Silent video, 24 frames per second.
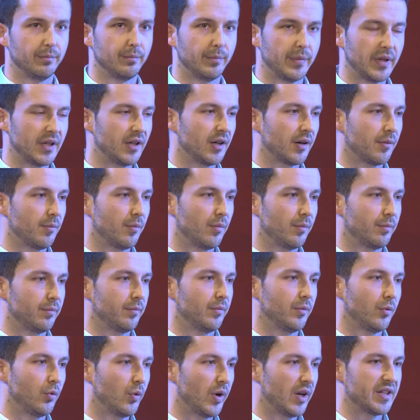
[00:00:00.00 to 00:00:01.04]
bigger,
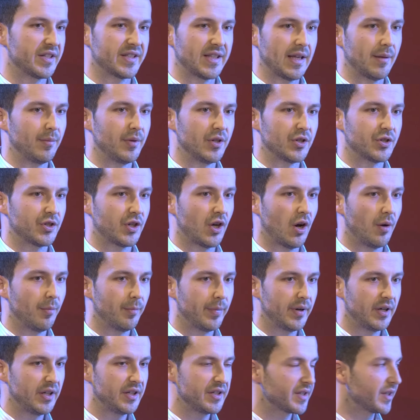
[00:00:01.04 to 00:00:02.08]
well-established
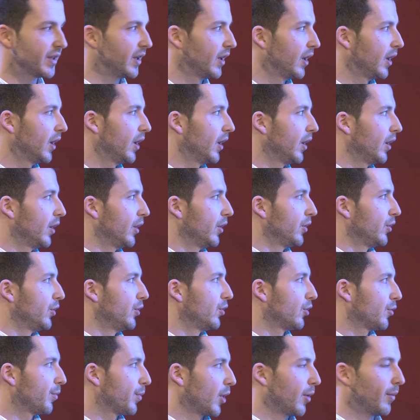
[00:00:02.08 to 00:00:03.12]
companies,
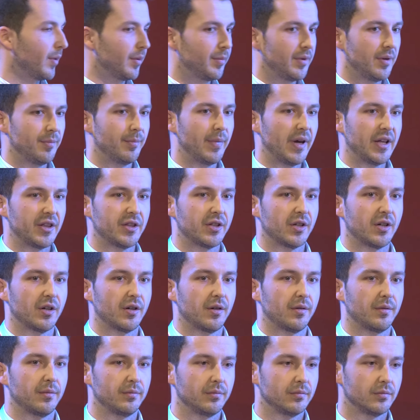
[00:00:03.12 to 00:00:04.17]
you're probably better
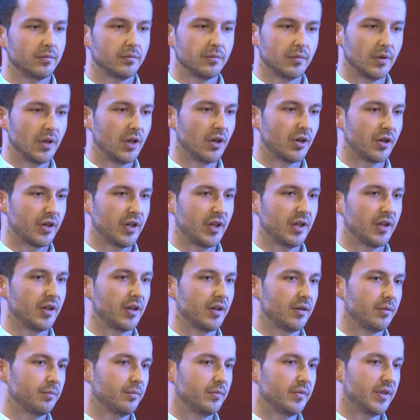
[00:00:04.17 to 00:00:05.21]

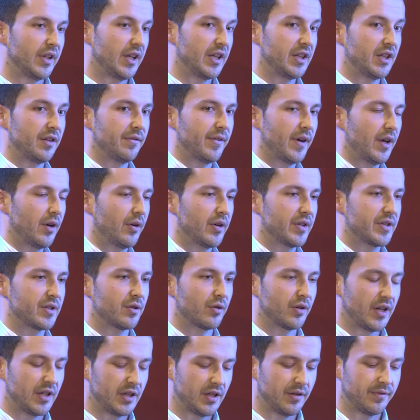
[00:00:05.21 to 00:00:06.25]
learning native iOS or
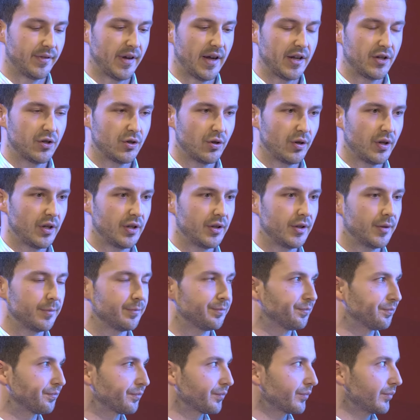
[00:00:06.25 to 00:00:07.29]
native Android.
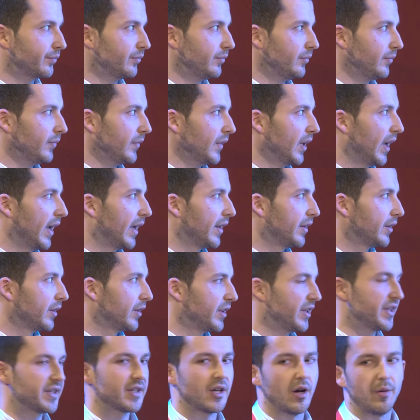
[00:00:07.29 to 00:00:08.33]
And
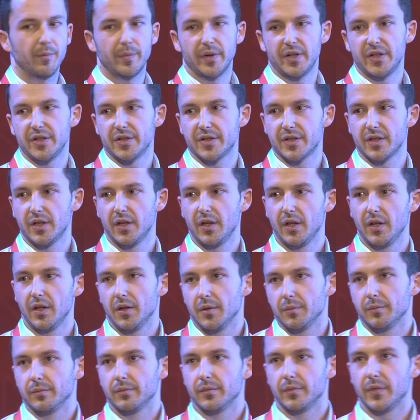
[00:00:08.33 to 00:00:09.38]
these companies,
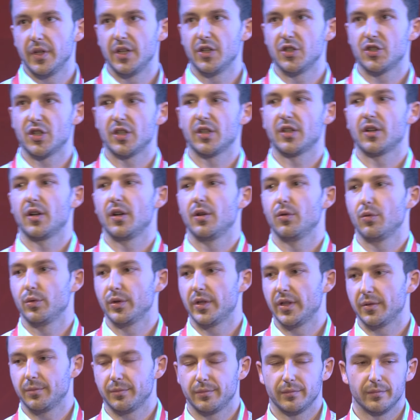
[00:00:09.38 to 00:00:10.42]
in general,
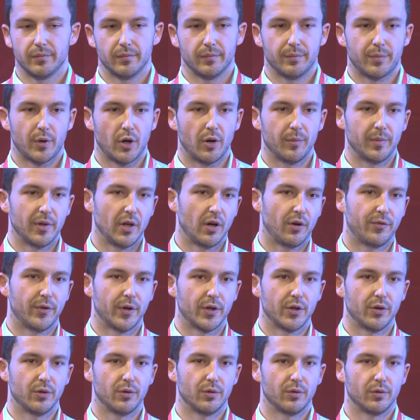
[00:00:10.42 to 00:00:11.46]
would probably offer
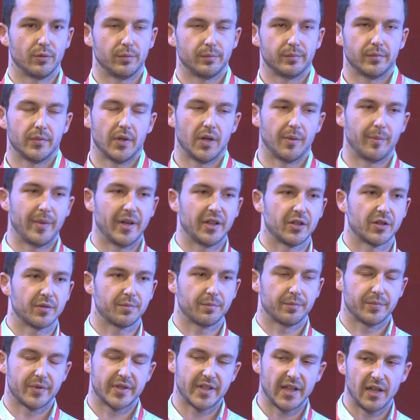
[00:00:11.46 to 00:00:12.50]
you a better
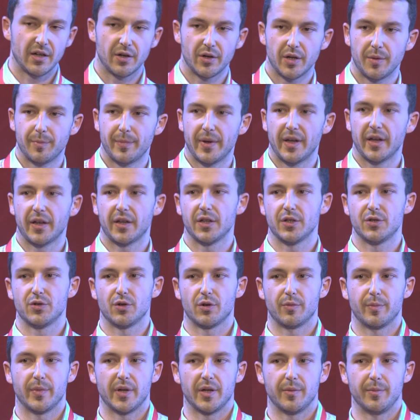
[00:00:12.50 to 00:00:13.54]
salary package
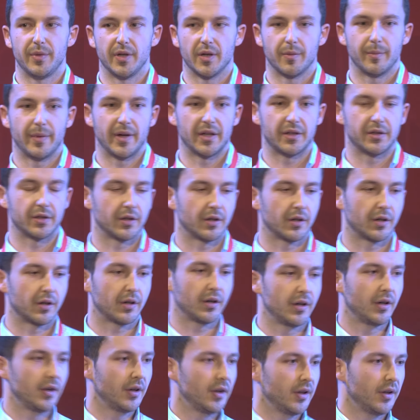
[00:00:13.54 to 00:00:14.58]
or maybe a better
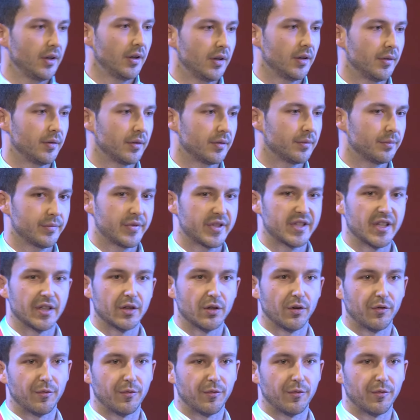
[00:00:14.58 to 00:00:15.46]
set